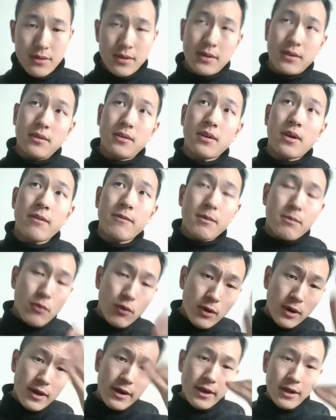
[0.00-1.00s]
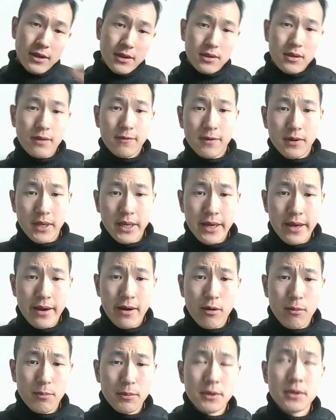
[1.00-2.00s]
So I think having more light
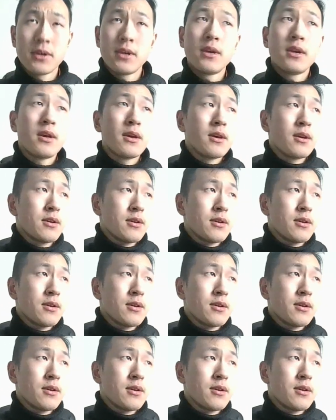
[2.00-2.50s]
definitely helped,